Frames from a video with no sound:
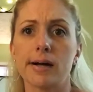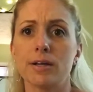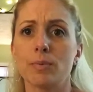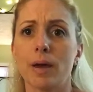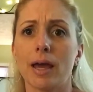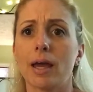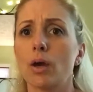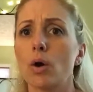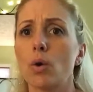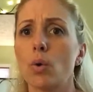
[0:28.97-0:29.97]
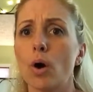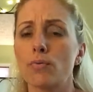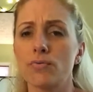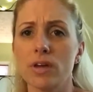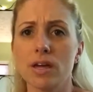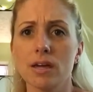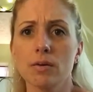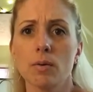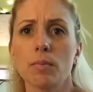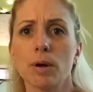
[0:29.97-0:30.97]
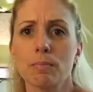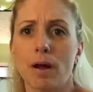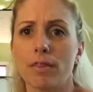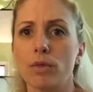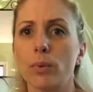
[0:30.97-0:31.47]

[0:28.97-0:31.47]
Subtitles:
You pay a fee per month,